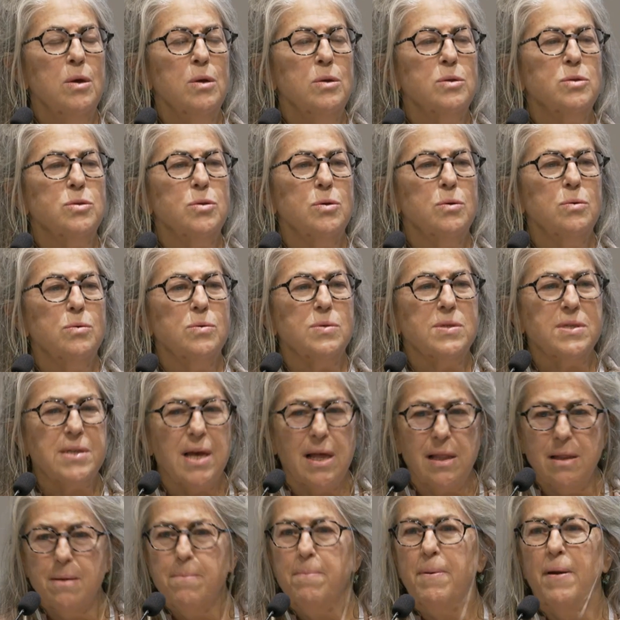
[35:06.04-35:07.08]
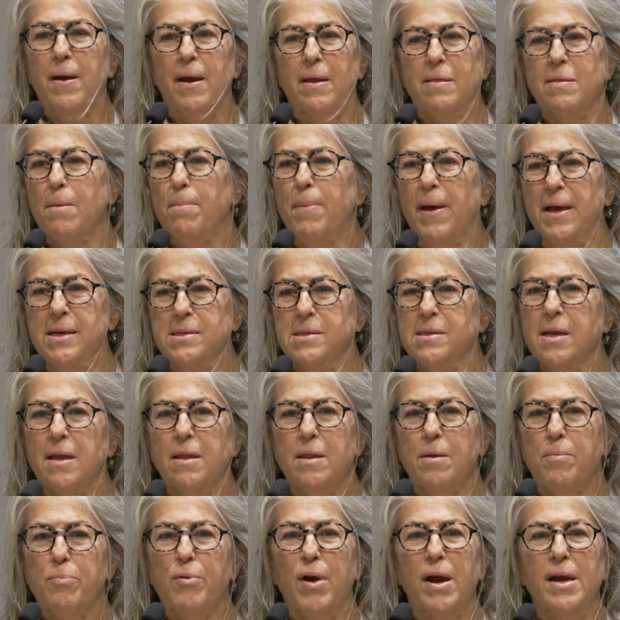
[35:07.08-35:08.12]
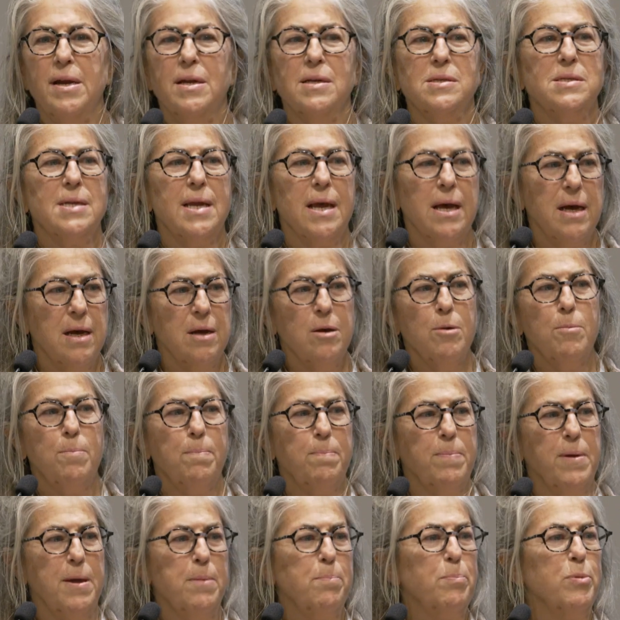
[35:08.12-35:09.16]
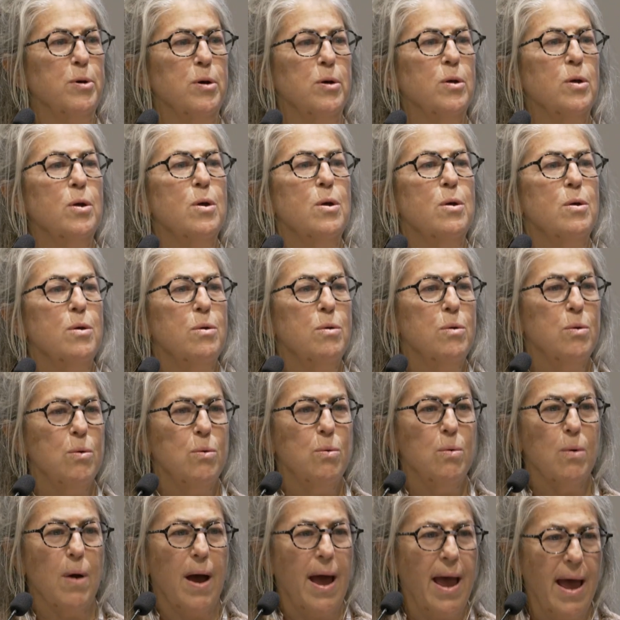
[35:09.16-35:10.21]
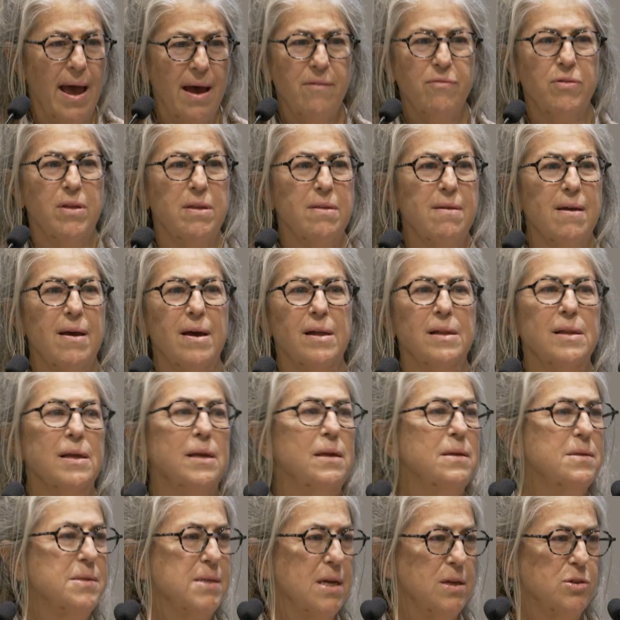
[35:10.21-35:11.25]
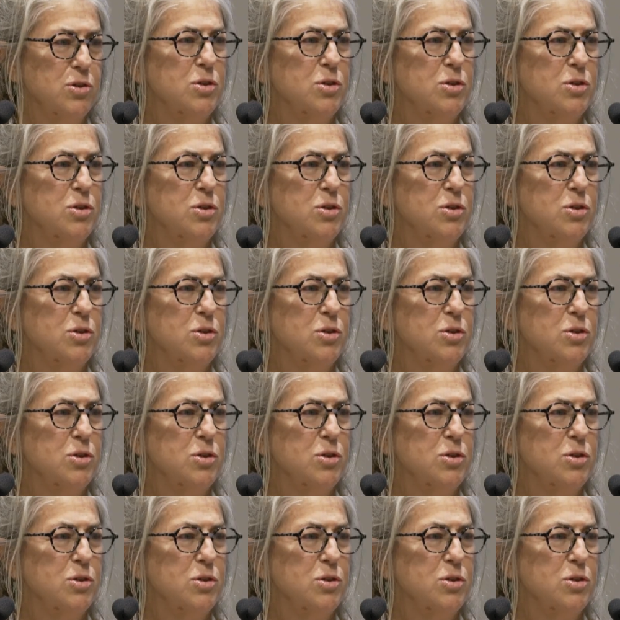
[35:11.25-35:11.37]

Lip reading: to celebrate the best and the brightest, to help people who have the talent, such